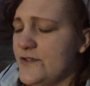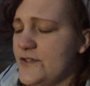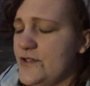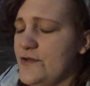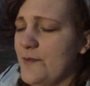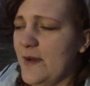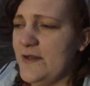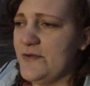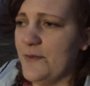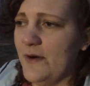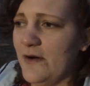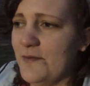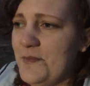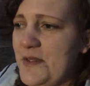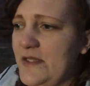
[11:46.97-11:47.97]
2 by
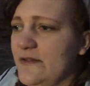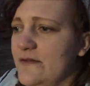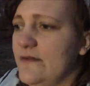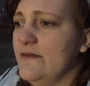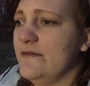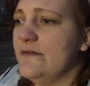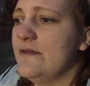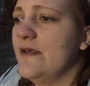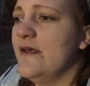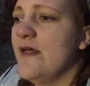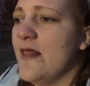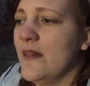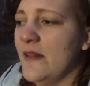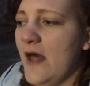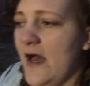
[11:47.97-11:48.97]
12 pieces
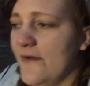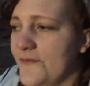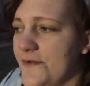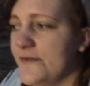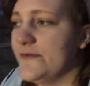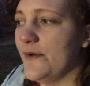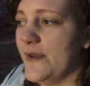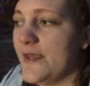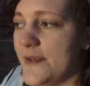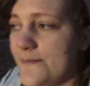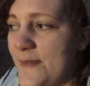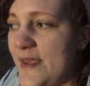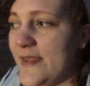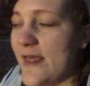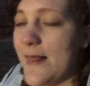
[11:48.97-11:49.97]
left so I can
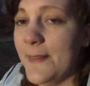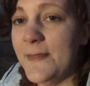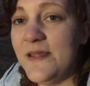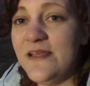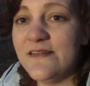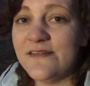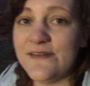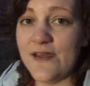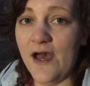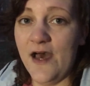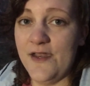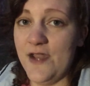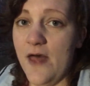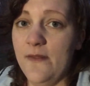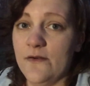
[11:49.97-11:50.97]
make at least
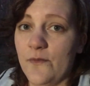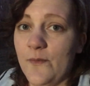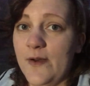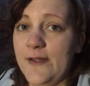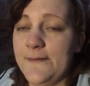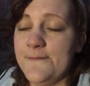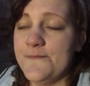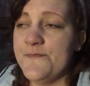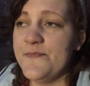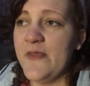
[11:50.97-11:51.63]
another one.